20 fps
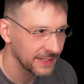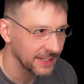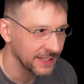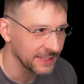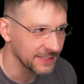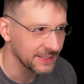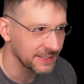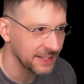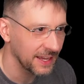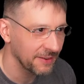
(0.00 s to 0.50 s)

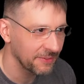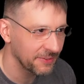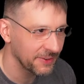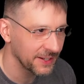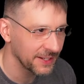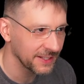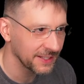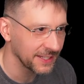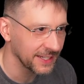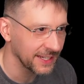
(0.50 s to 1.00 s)
It's
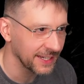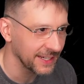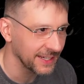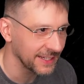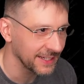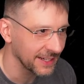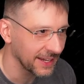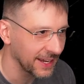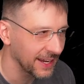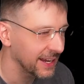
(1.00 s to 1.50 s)

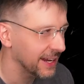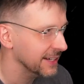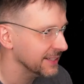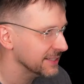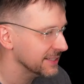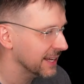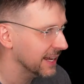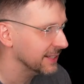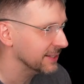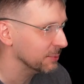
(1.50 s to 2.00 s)
definitely I
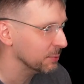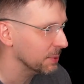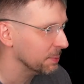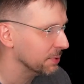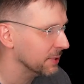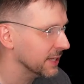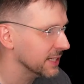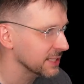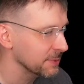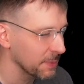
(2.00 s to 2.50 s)
just had to
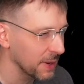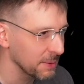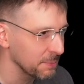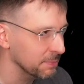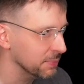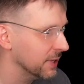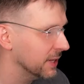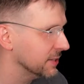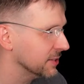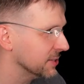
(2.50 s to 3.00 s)
replace my
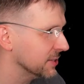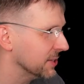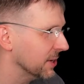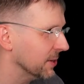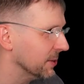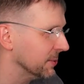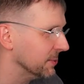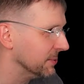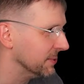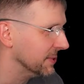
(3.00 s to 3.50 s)

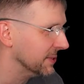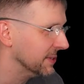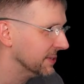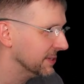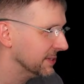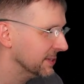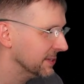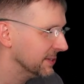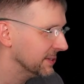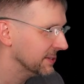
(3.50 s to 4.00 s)
Bloodstone
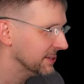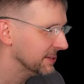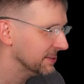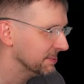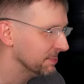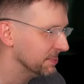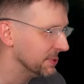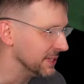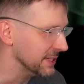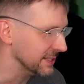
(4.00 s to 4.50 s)

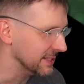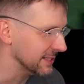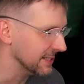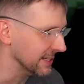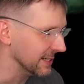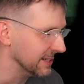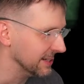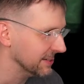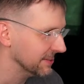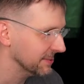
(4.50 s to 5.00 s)

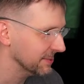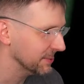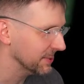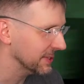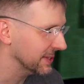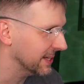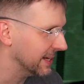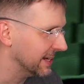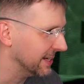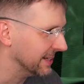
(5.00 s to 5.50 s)
PC
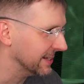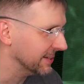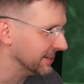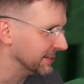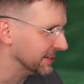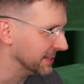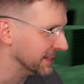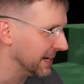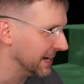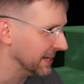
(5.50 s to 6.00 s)
with
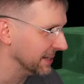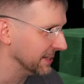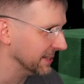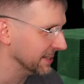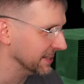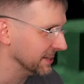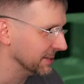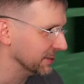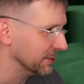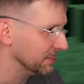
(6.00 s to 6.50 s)
an
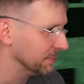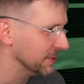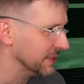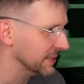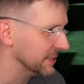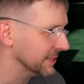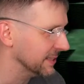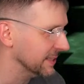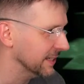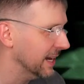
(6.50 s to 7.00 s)
alien goo
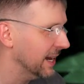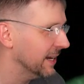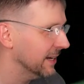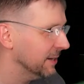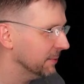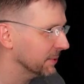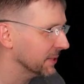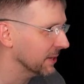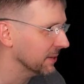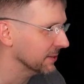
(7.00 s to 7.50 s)
PC. Yeah,
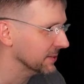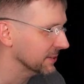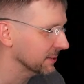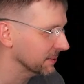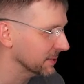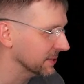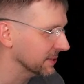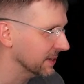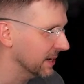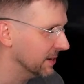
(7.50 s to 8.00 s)
here we go. So
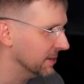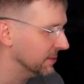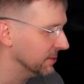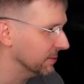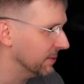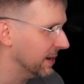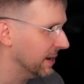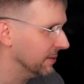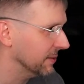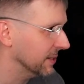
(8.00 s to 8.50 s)
we're
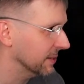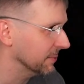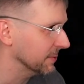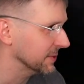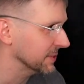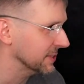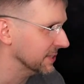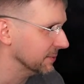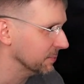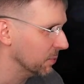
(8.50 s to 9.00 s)
underground here. We're
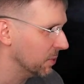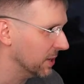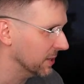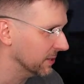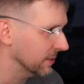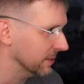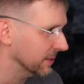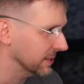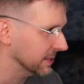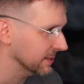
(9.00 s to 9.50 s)
seeing
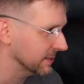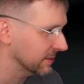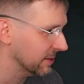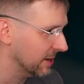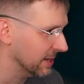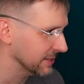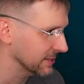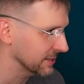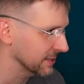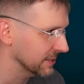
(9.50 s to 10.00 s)
water and
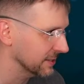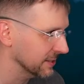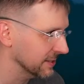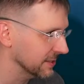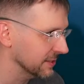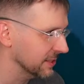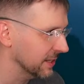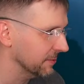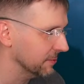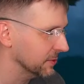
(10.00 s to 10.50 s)
caustics and
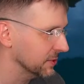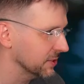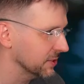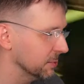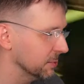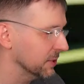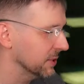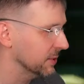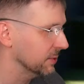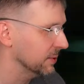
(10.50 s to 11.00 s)
stuff,
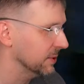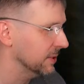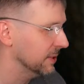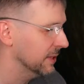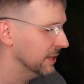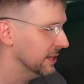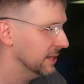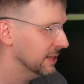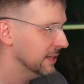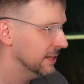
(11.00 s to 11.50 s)
pretty cool.
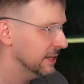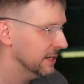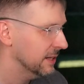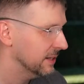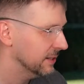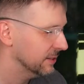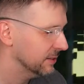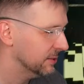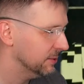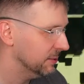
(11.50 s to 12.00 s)

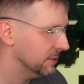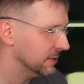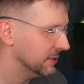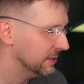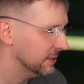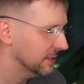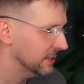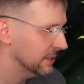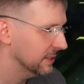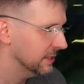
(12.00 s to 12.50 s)

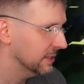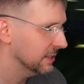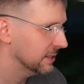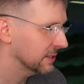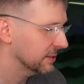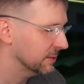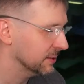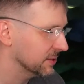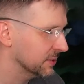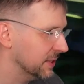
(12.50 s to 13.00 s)
Cool.
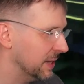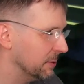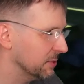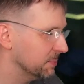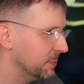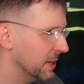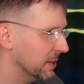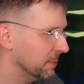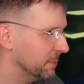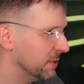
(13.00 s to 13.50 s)
Well, so that was
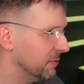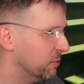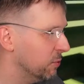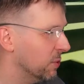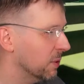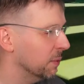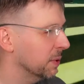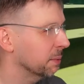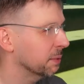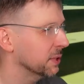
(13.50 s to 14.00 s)
better.
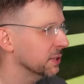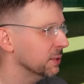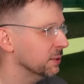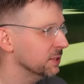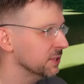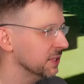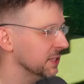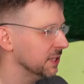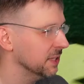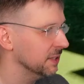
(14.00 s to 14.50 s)
Before we were
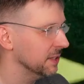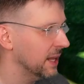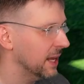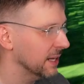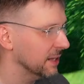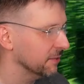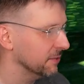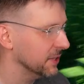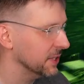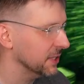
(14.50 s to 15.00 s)
using, in a lot
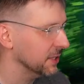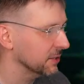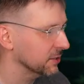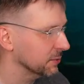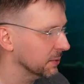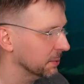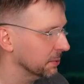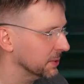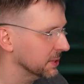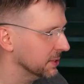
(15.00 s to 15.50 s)
of the videos,
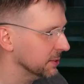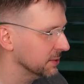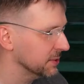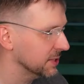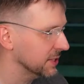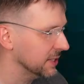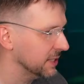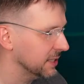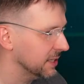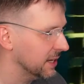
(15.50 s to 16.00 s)
we were
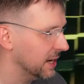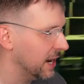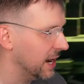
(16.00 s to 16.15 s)
using